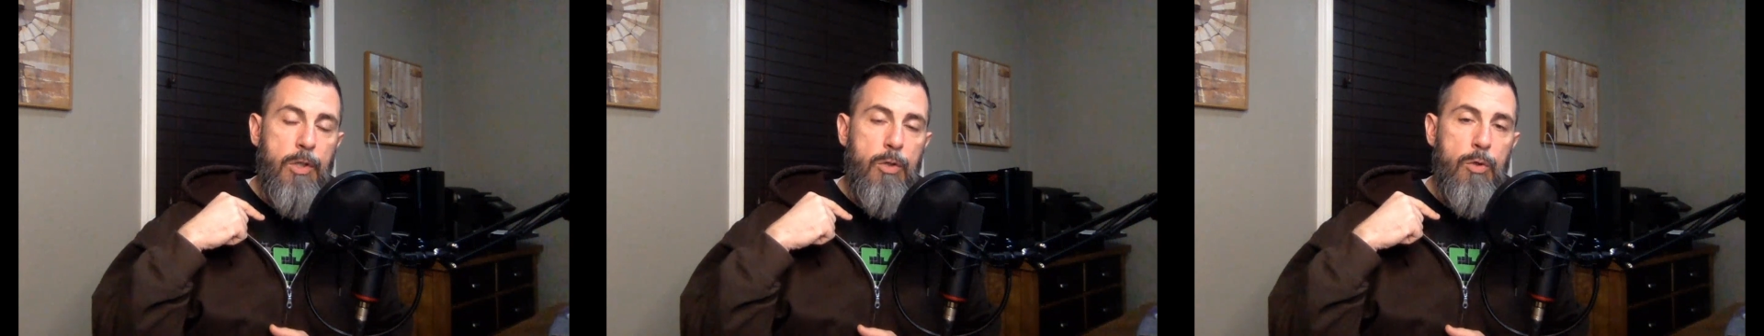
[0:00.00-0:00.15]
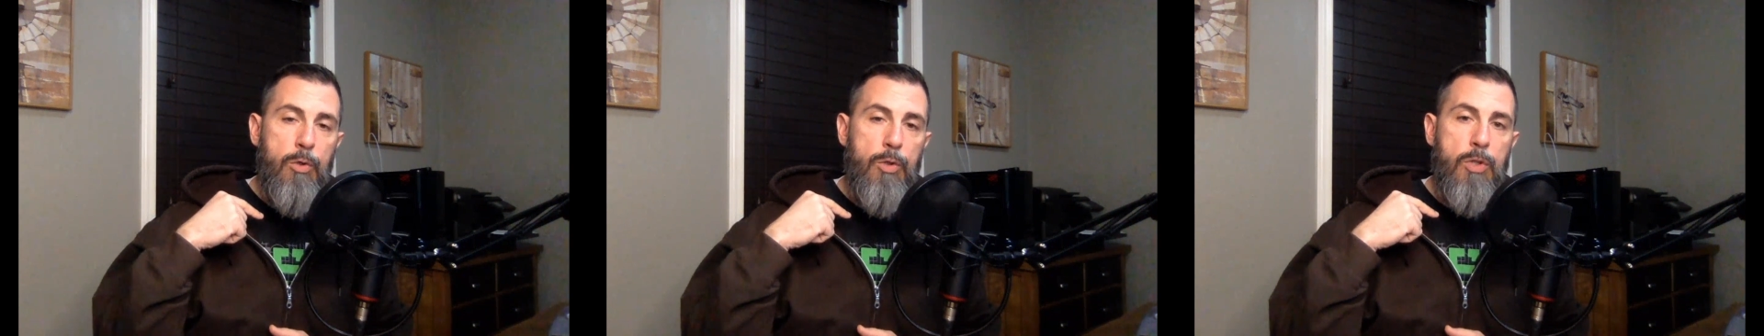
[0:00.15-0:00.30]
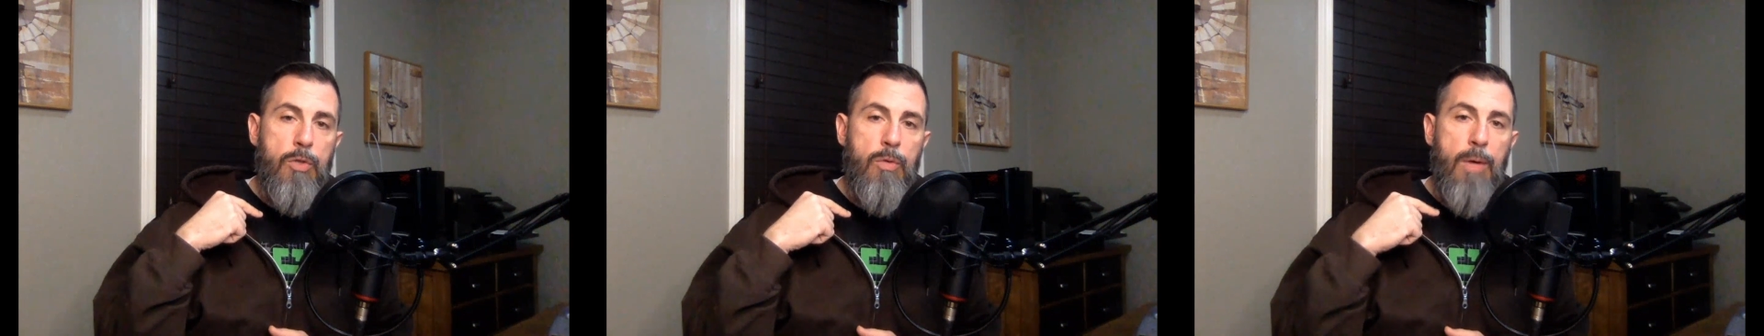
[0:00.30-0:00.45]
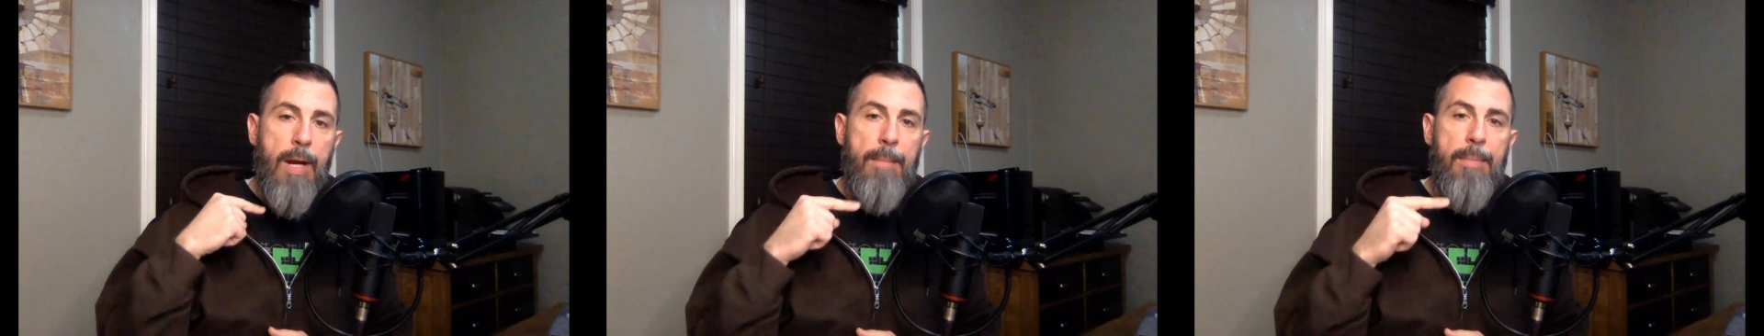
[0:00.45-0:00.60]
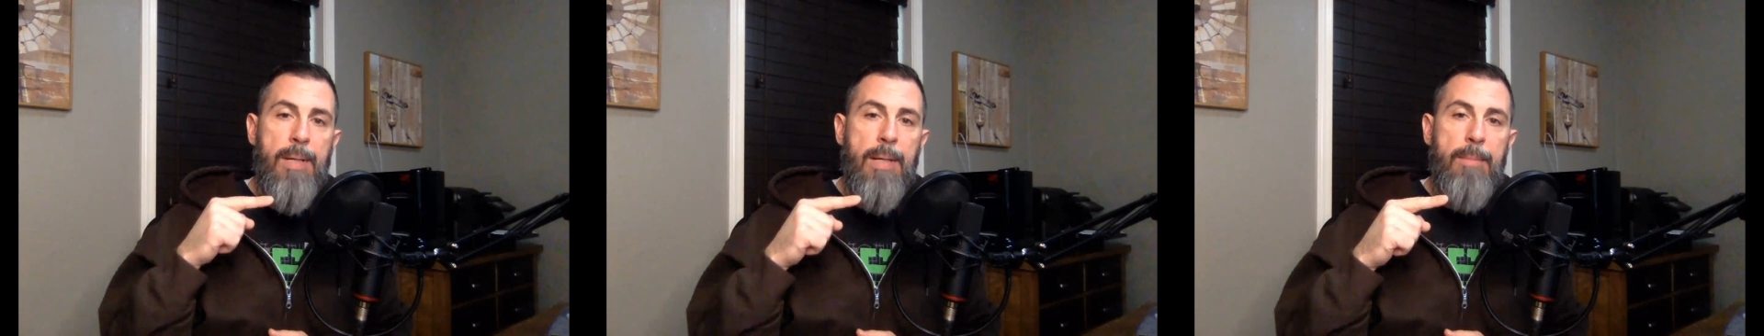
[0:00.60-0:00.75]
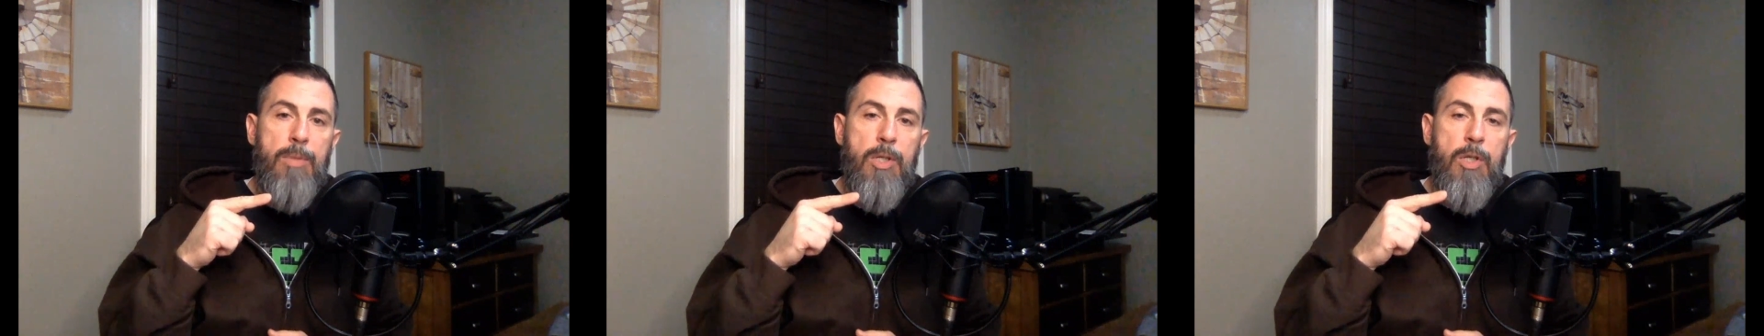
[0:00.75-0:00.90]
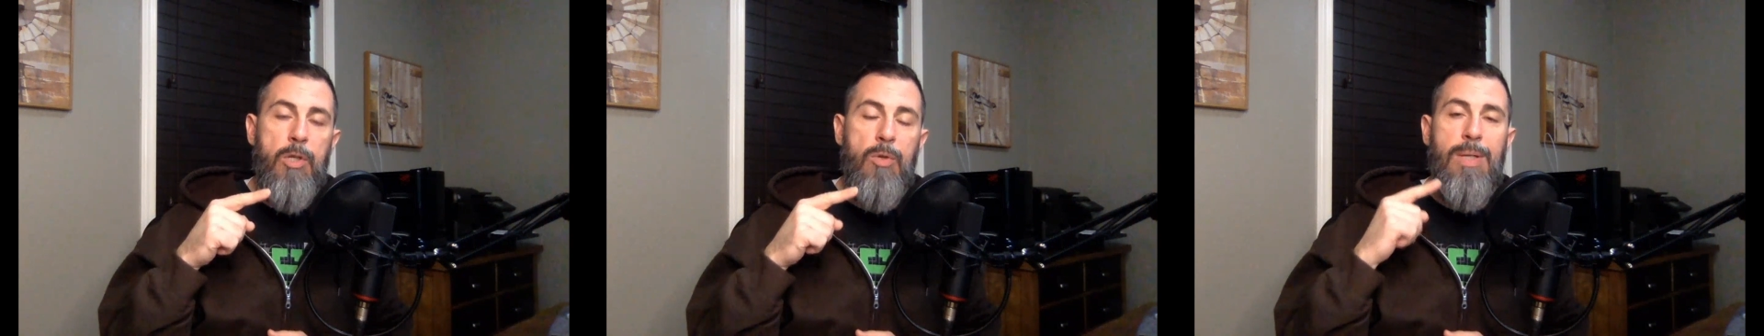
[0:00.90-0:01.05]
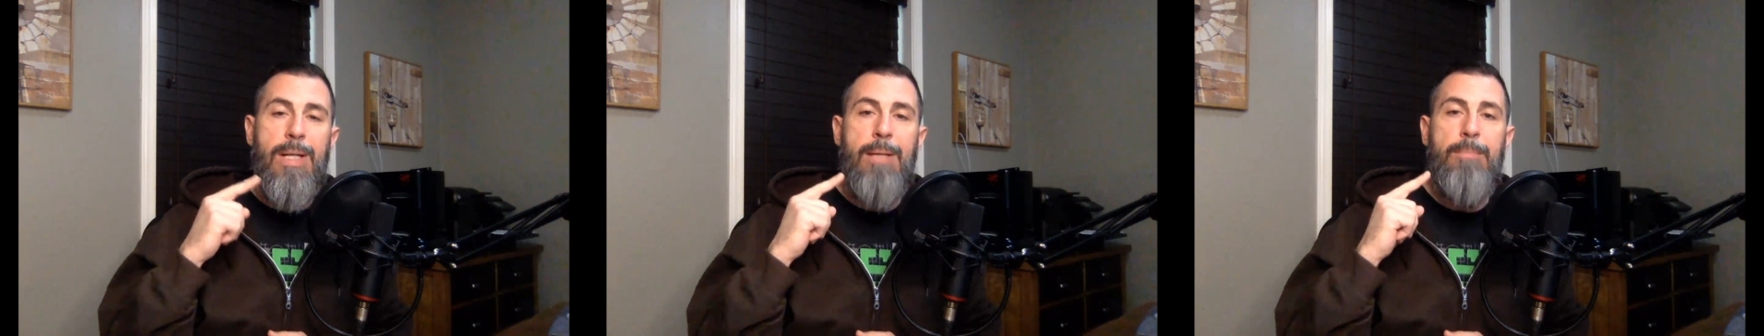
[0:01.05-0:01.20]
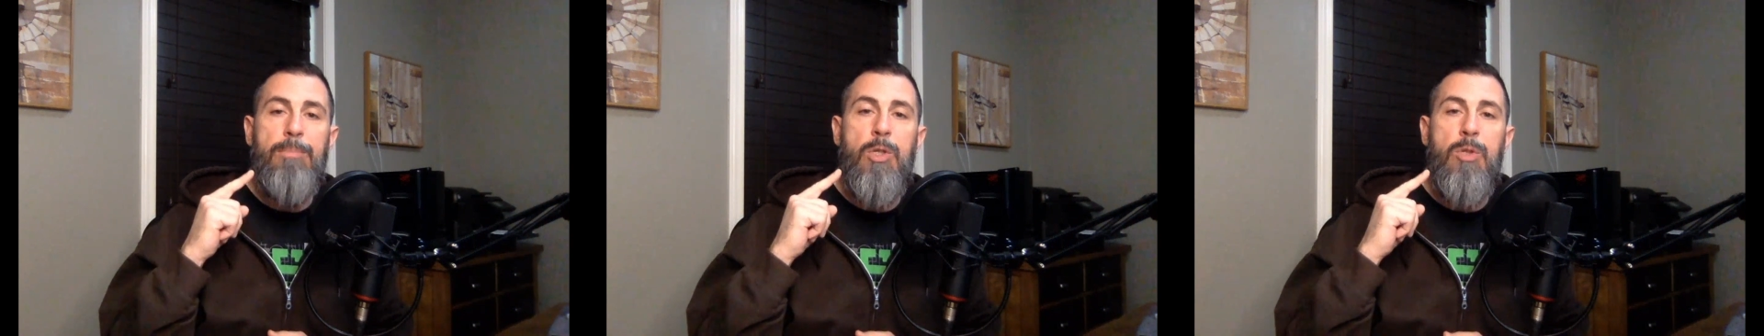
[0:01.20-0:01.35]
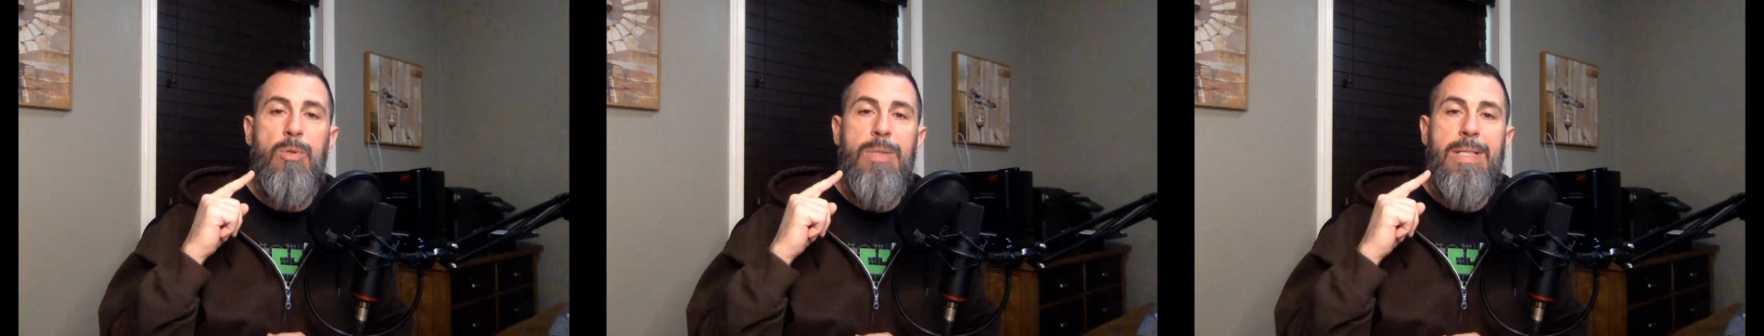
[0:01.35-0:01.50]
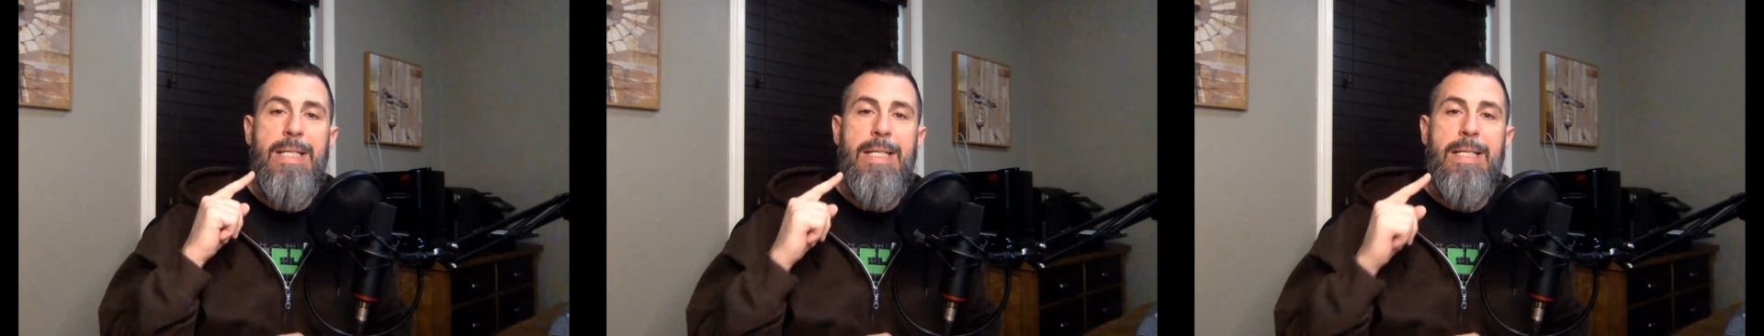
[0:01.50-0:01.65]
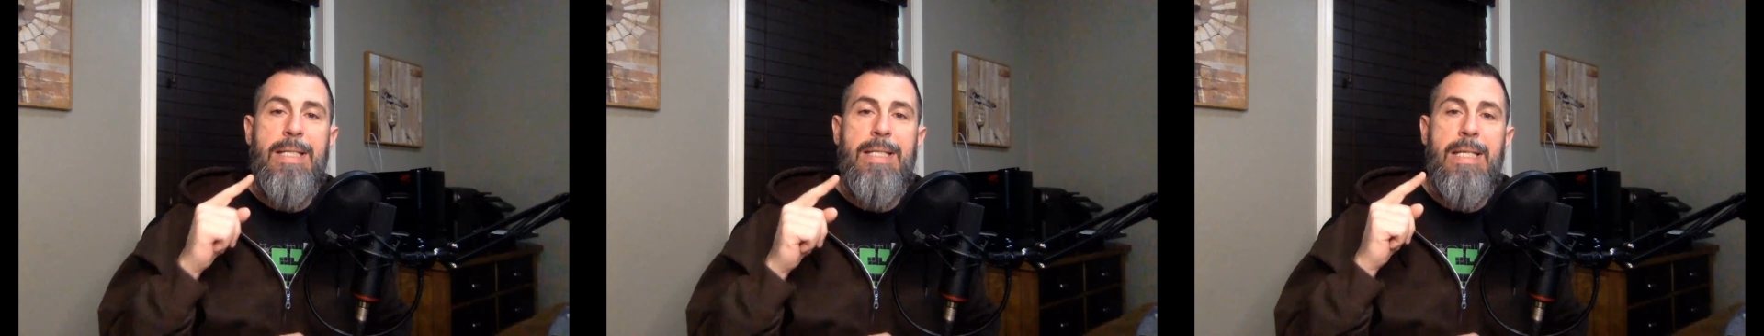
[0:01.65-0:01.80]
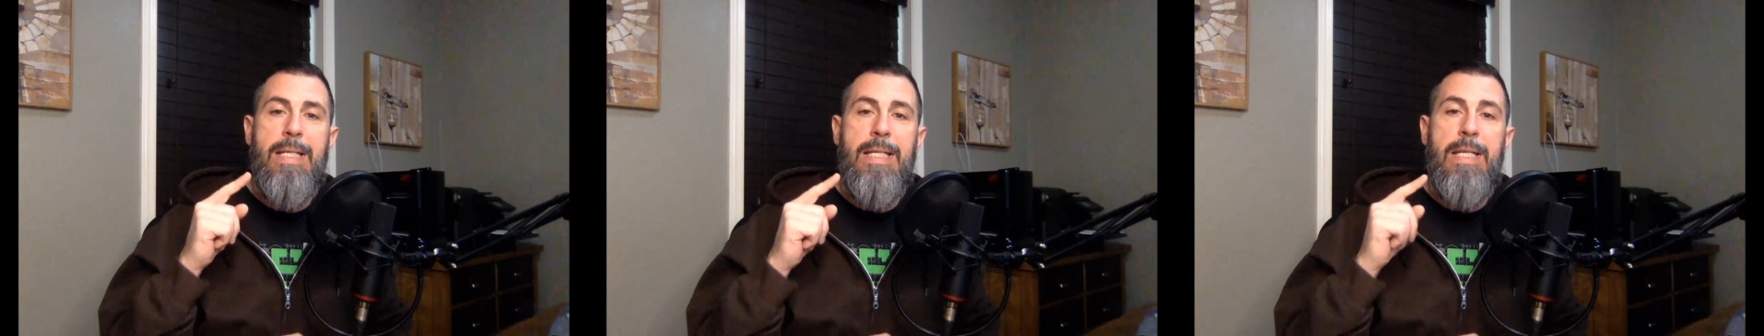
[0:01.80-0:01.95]
used RabbitMQ and
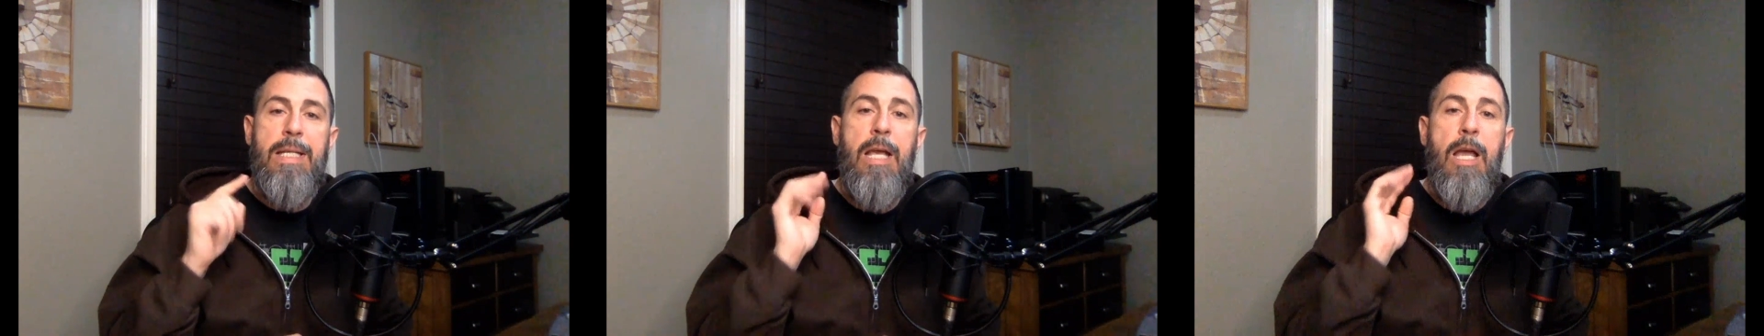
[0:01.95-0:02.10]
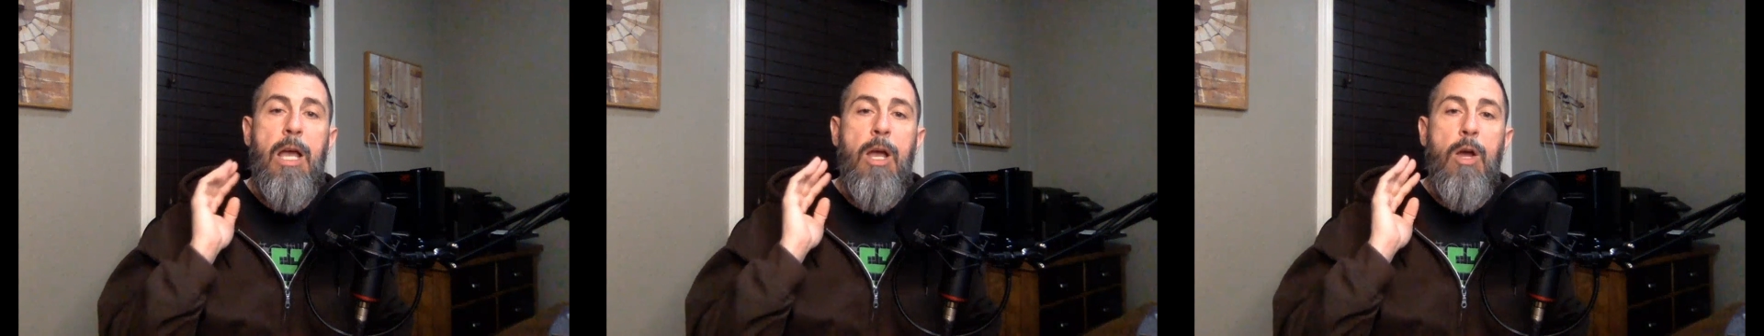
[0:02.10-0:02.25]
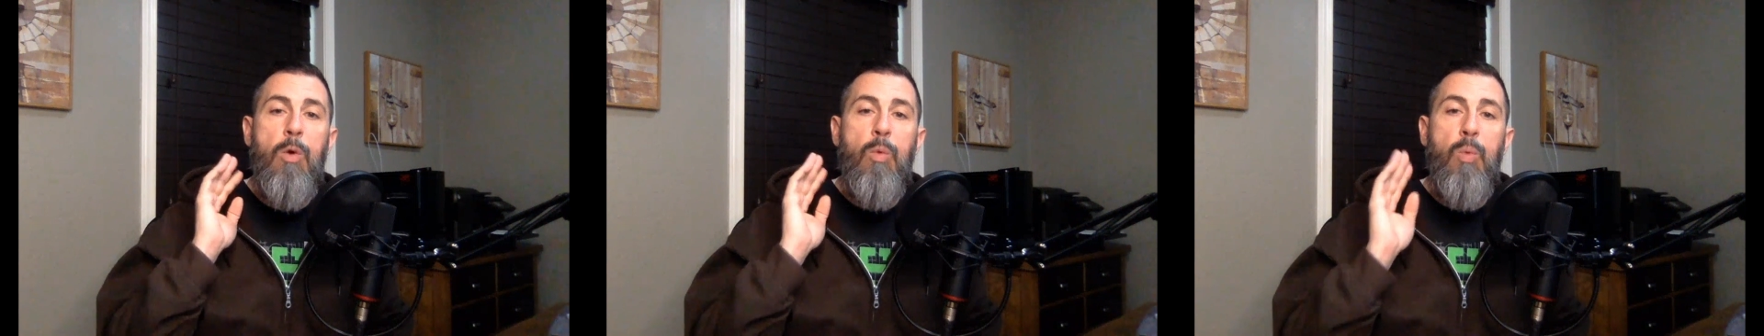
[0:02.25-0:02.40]
MQTT